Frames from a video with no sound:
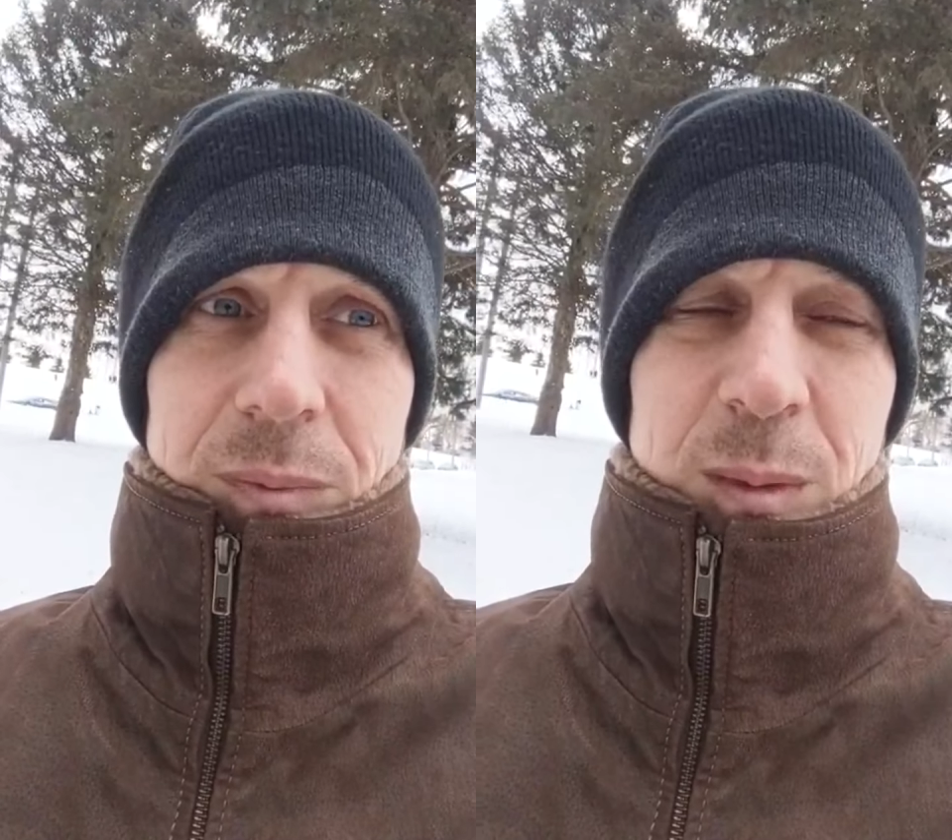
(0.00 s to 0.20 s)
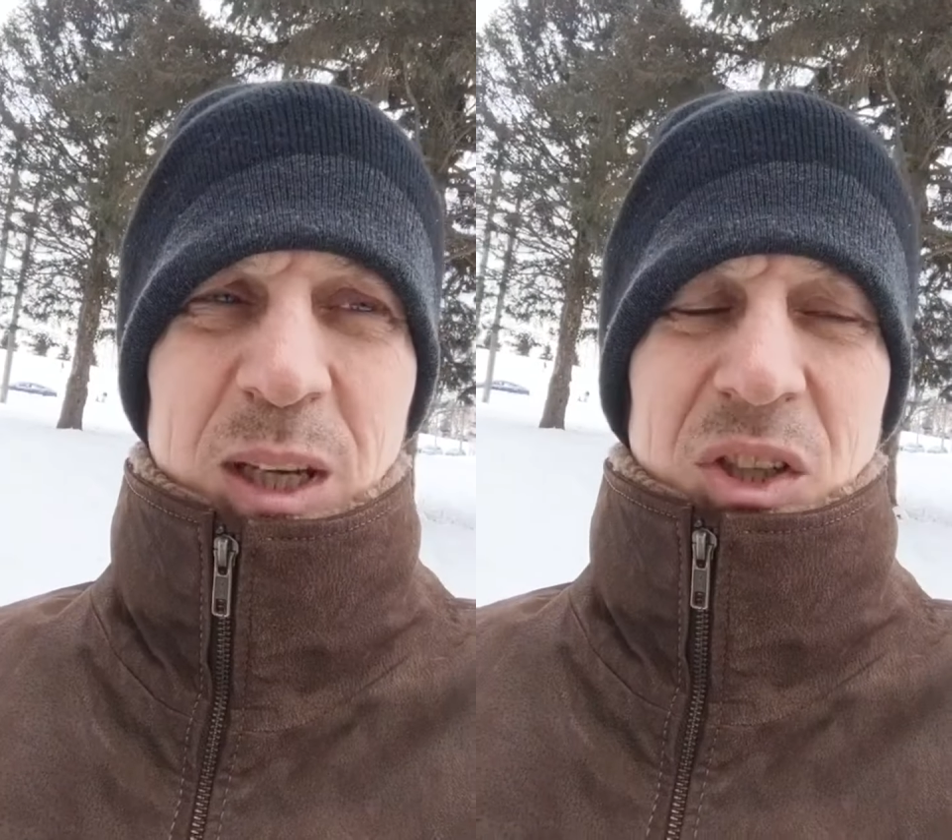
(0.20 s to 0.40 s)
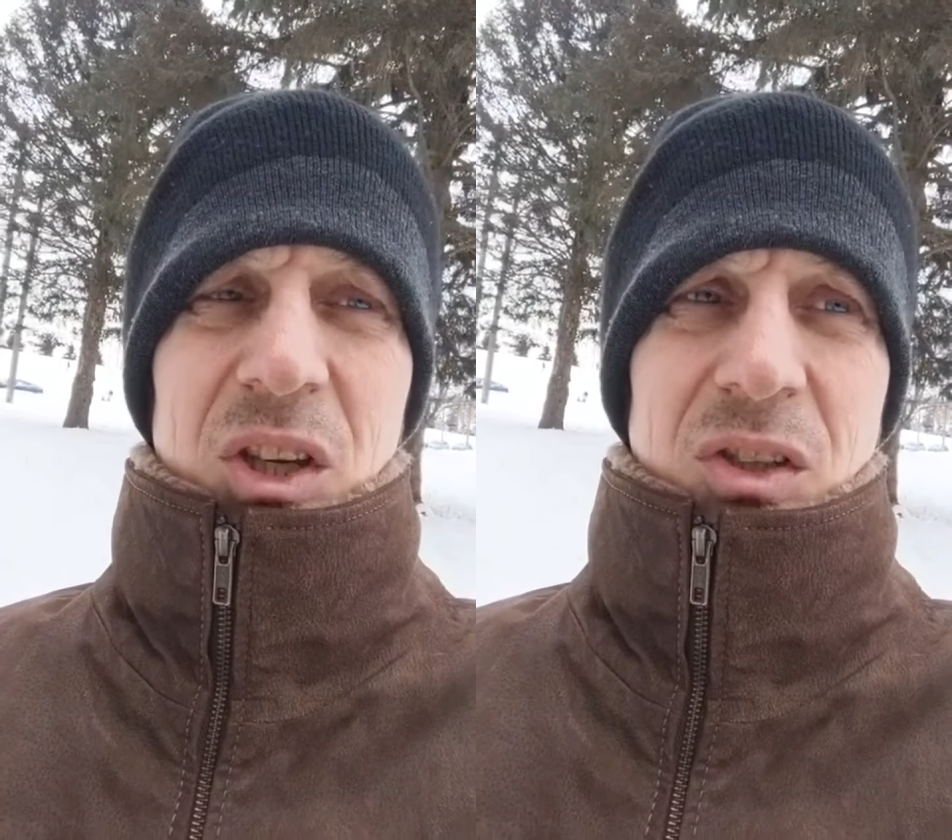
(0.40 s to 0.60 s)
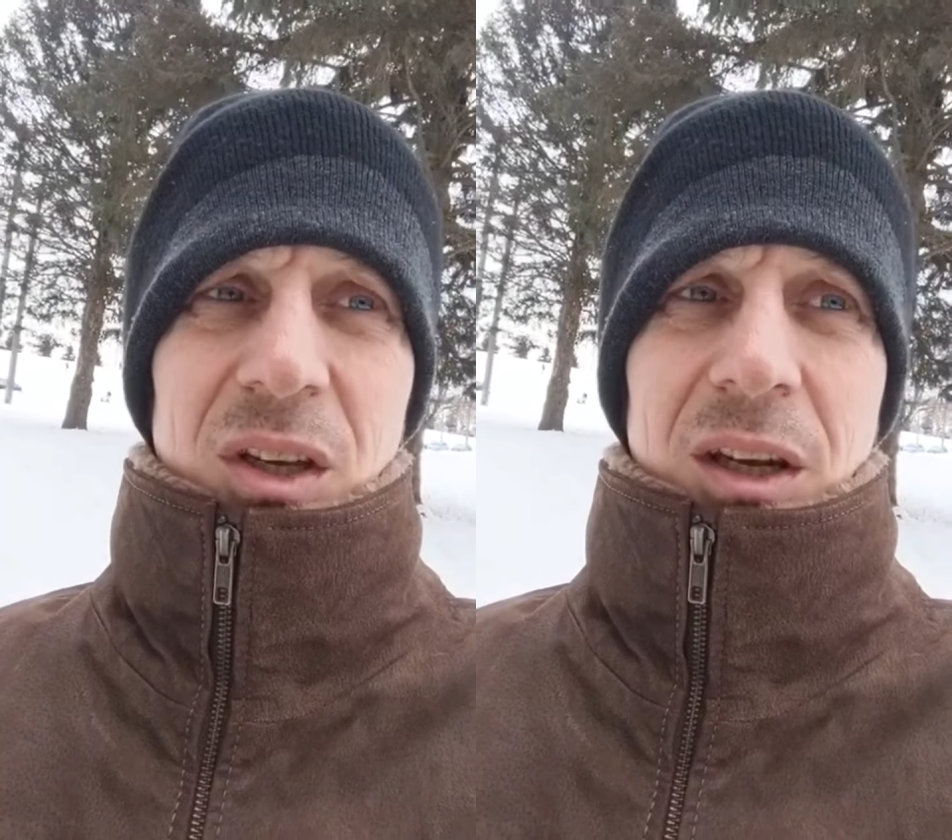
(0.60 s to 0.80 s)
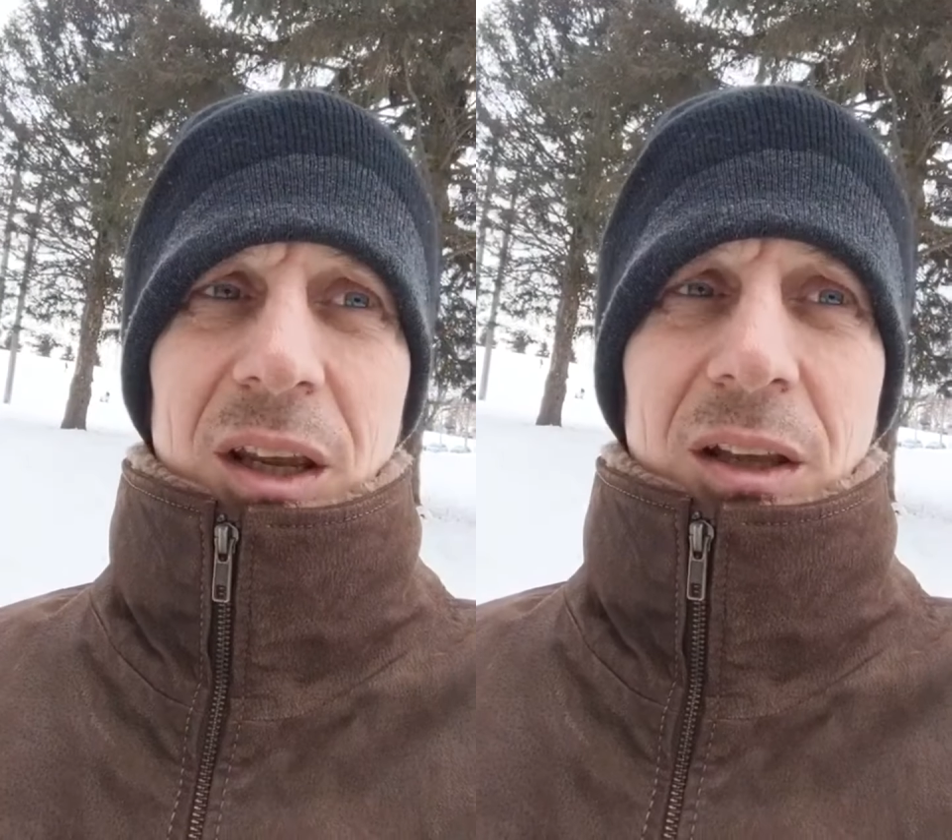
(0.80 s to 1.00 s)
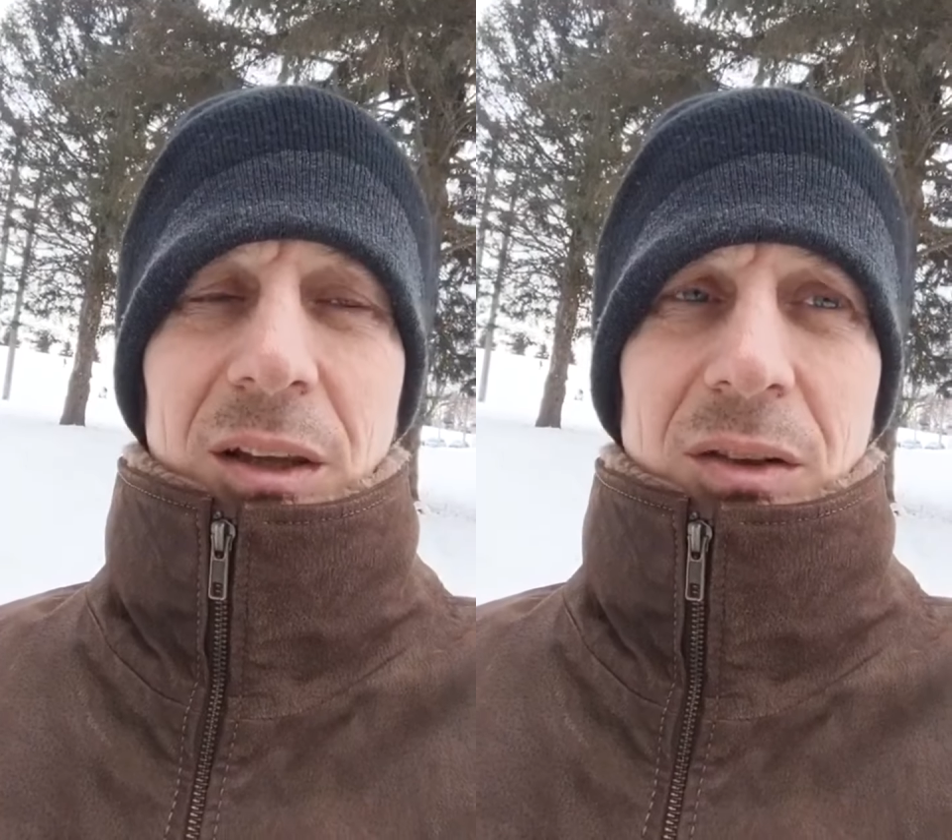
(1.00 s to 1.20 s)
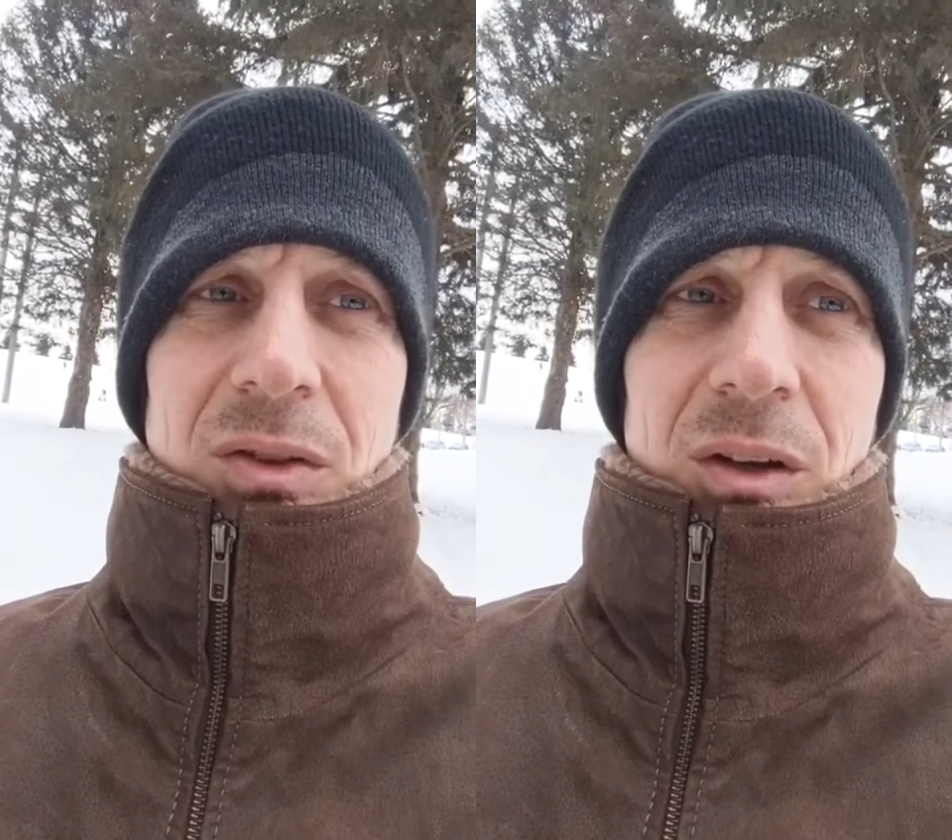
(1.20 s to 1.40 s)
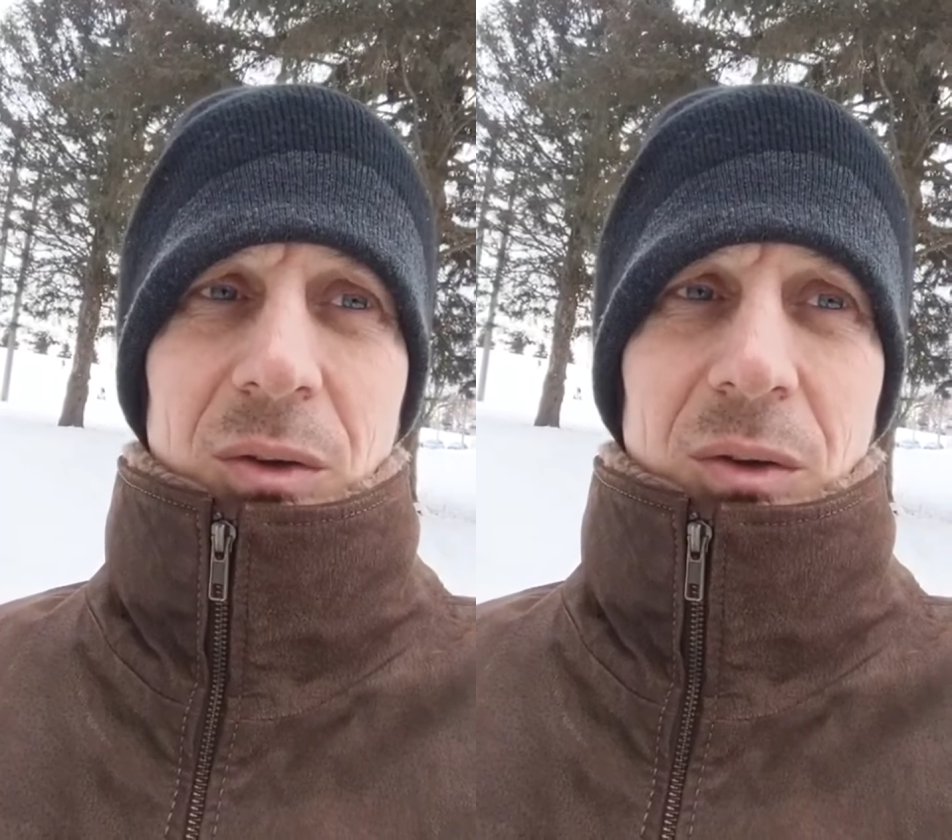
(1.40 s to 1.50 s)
It's just in England, it's not